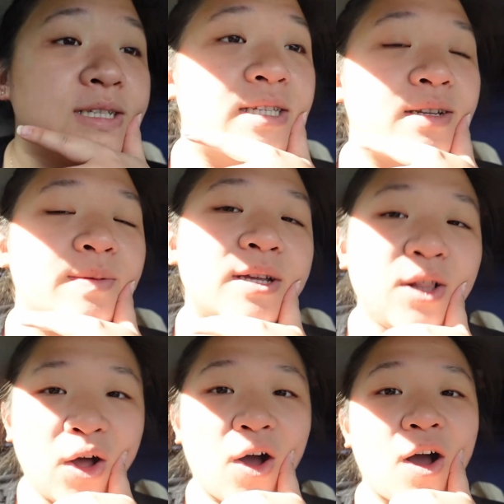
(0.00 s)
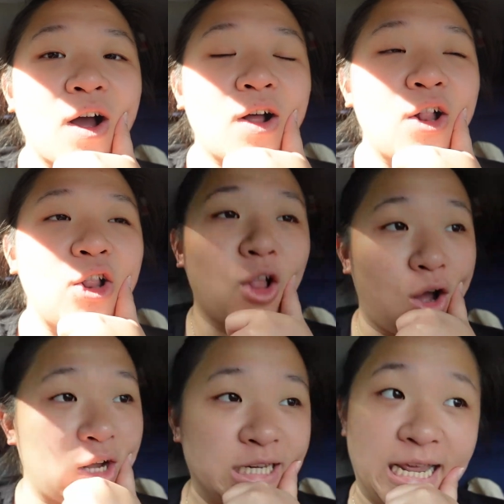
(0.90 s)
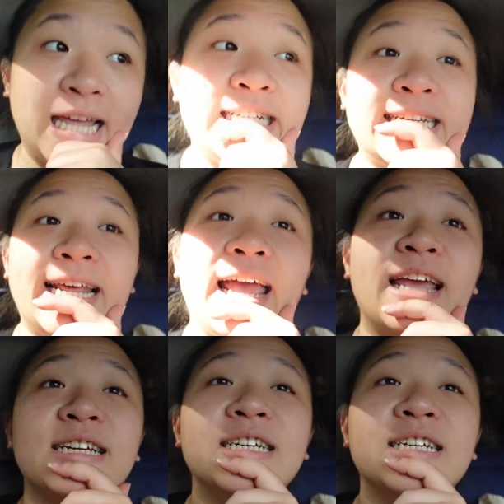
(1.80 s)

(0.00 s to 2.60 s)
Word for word: it's gonna be a long, long day today.